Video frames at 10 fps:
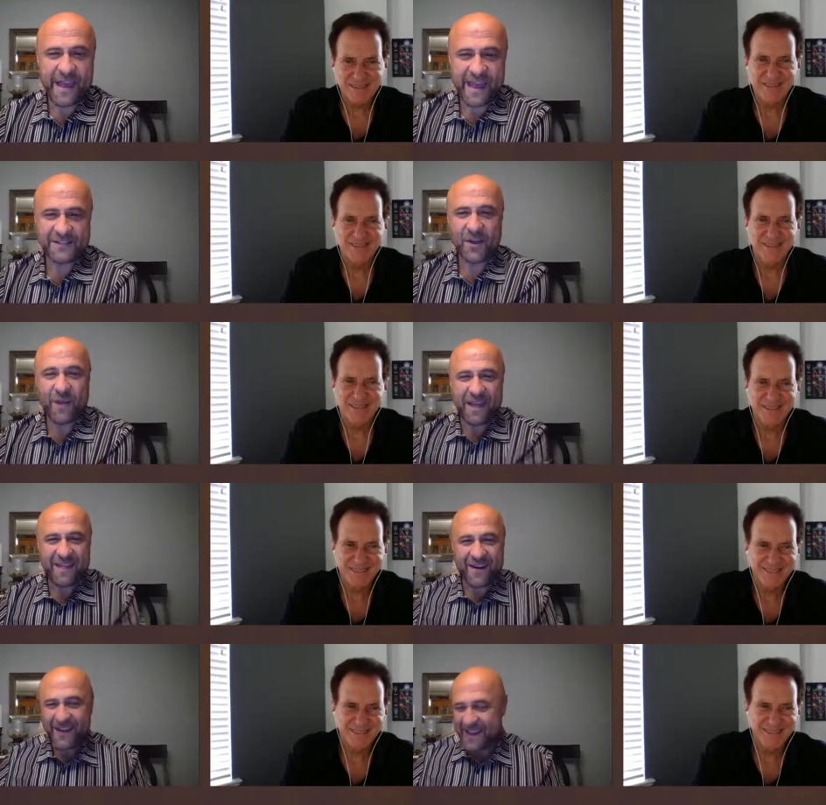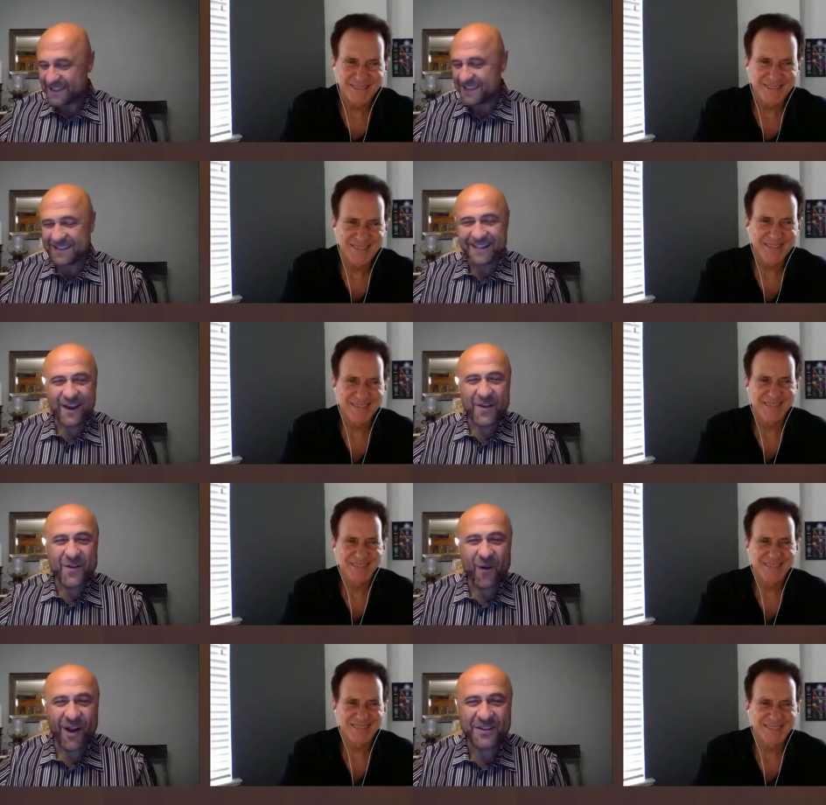Speaker 1: he is. Okay, there he is. There
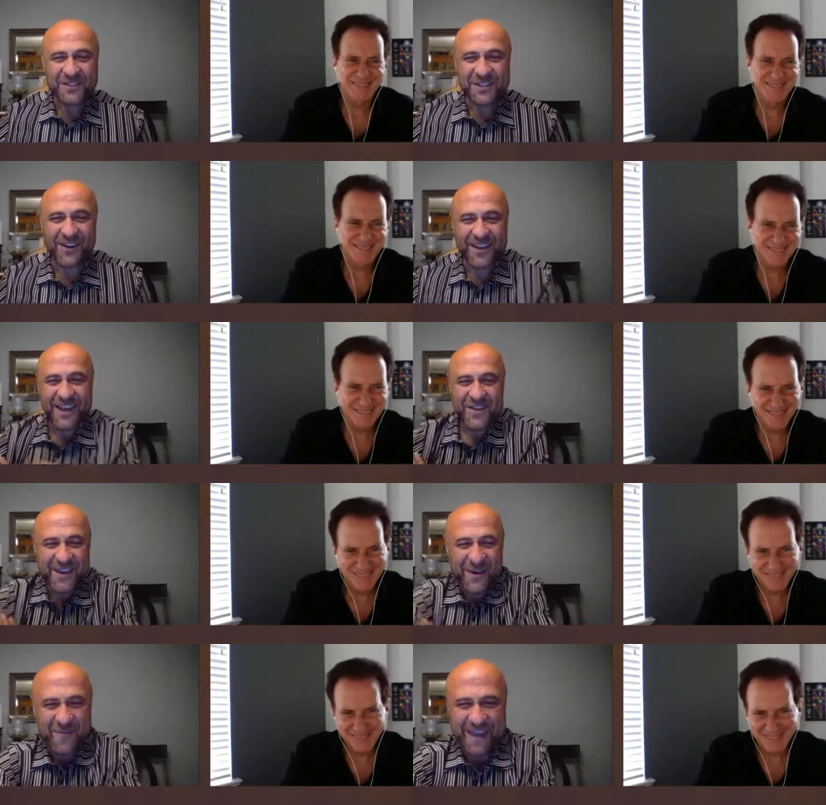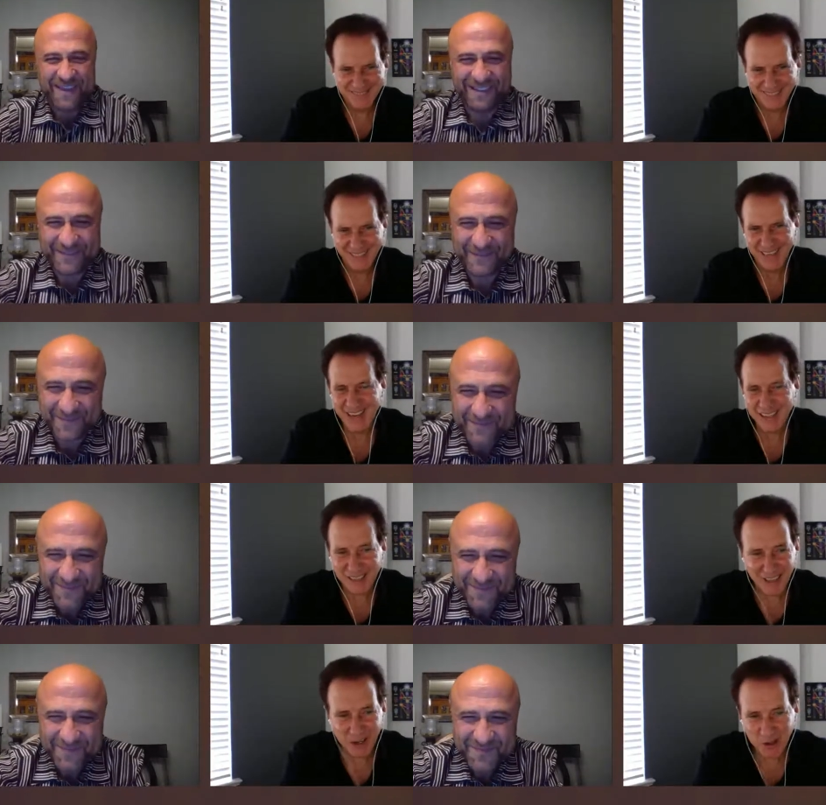you are, sir. Can you hear me?
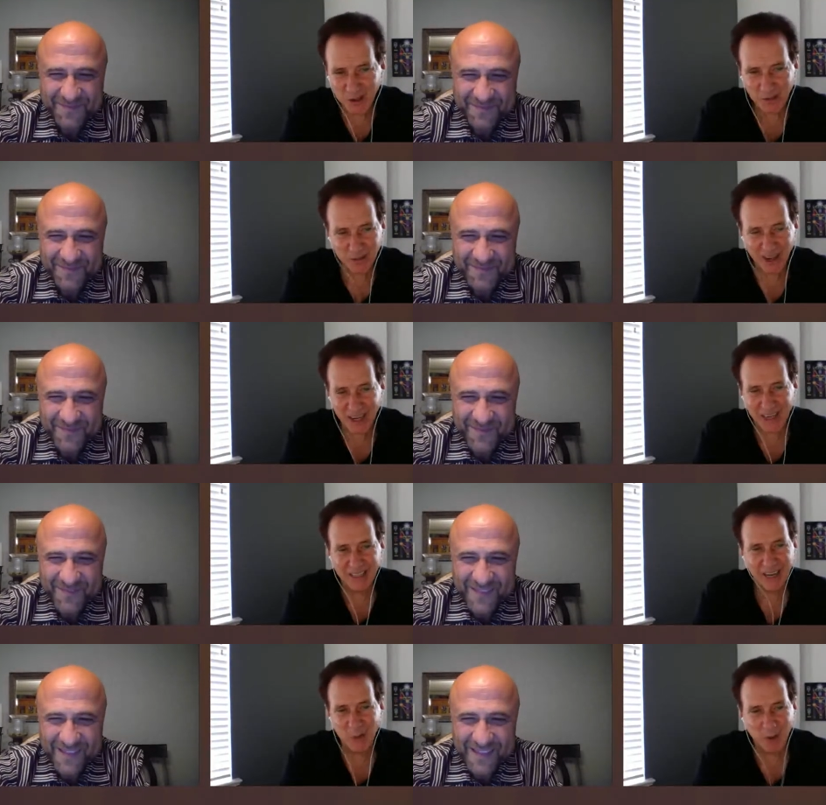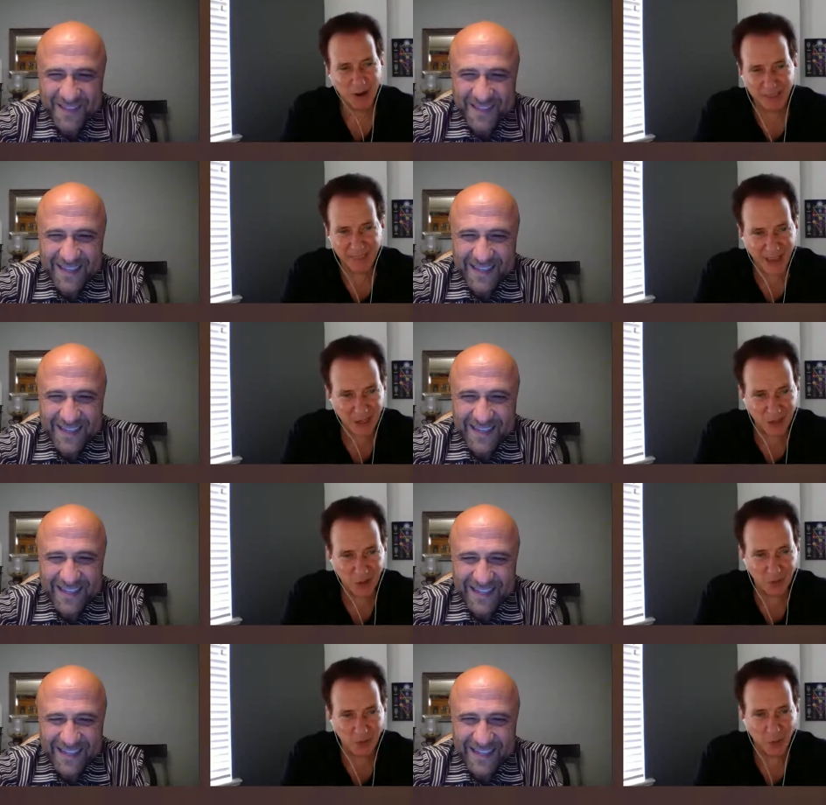
Speaker 2: Yes, I hear you fine. I want to thank
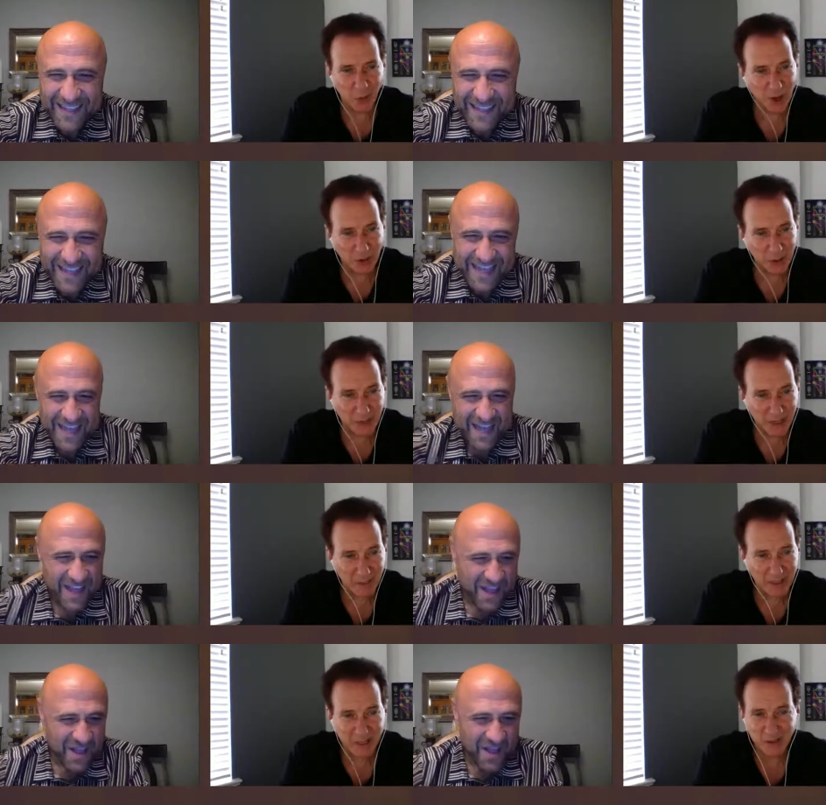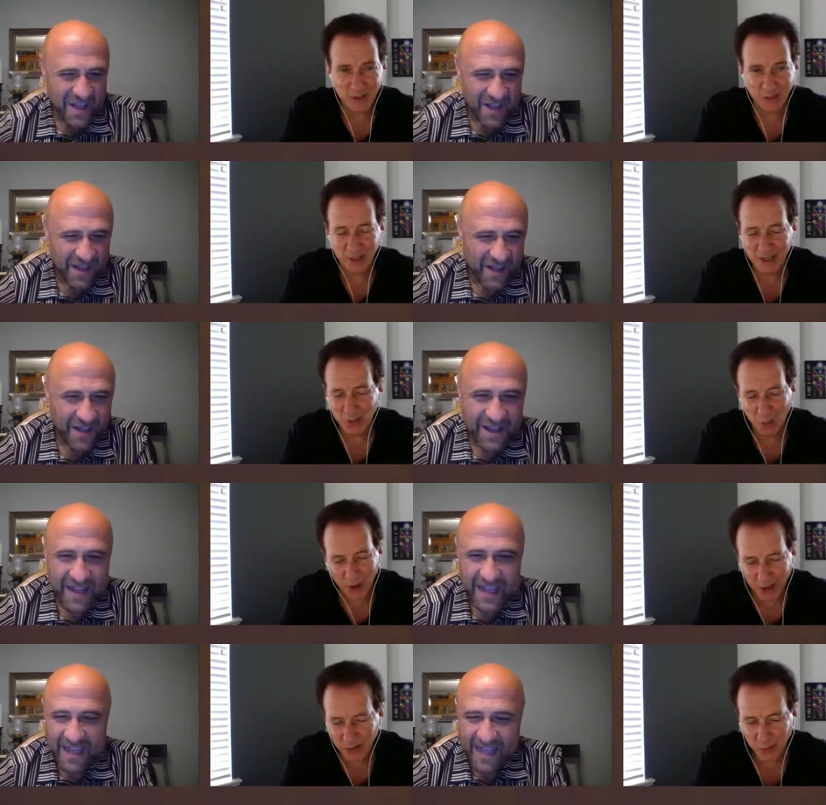you for welcoming me to this
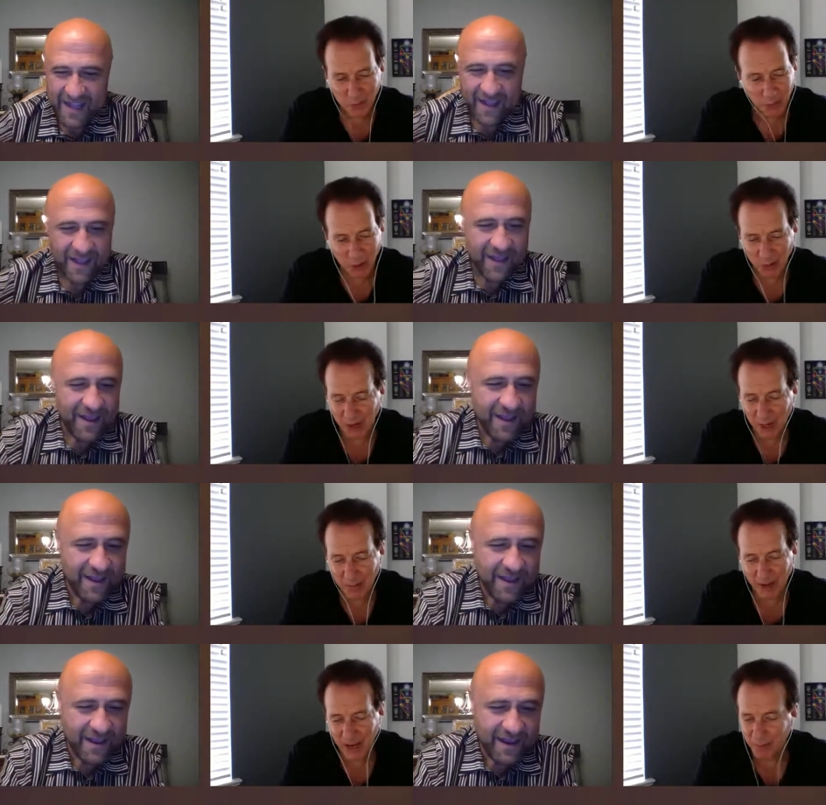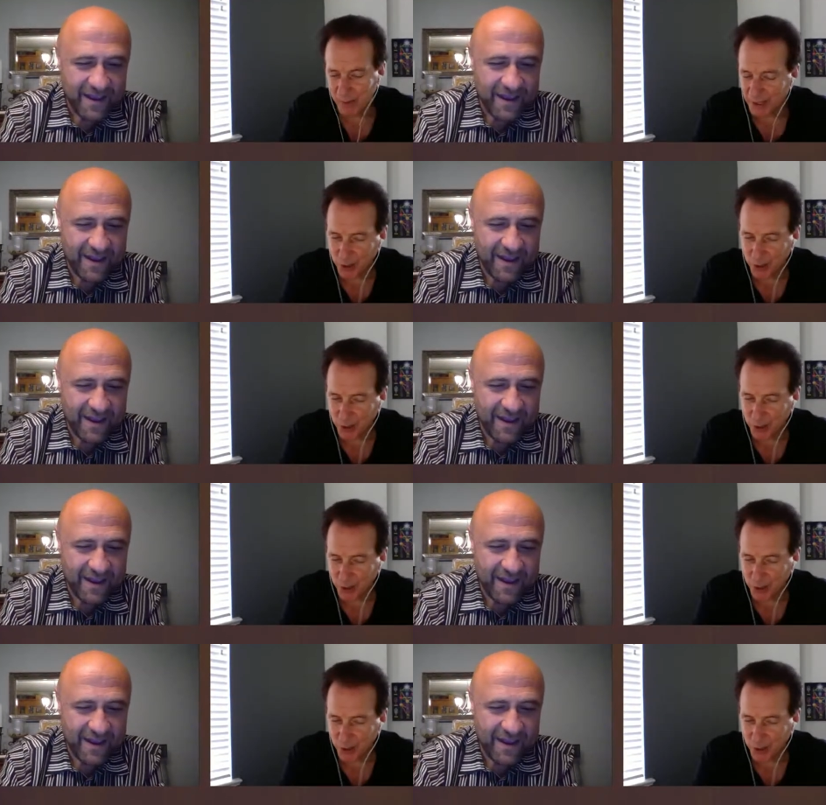wonderful program. I've been